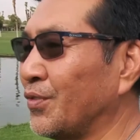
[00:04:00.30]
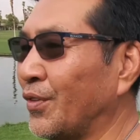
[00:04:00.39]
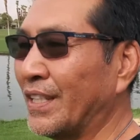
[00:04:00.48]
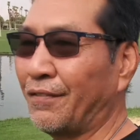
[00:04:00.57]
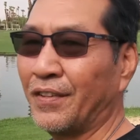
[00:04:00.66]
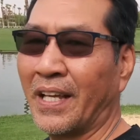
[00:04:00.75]

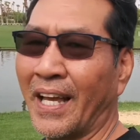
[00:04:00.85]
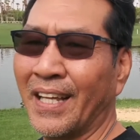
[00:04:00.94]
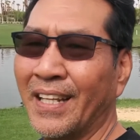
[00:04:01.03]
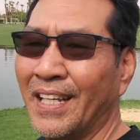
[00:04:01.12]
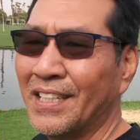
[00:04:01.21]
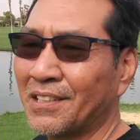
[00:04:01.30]
when you, if you get
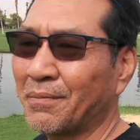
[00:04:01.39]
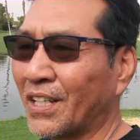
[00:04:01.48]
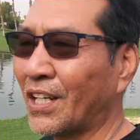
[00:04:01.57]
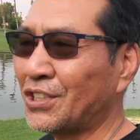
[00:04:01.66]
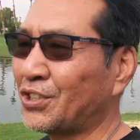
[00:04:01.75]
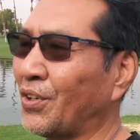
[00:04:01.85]
somebody
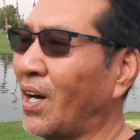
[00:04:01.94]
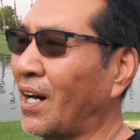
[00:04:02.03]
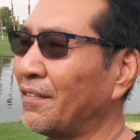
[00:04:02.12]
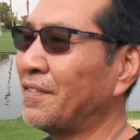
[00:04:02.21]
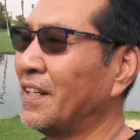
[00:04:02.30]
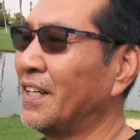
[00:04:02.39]
cuts you
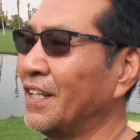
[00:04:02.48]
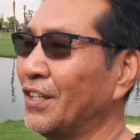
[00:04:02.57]
off,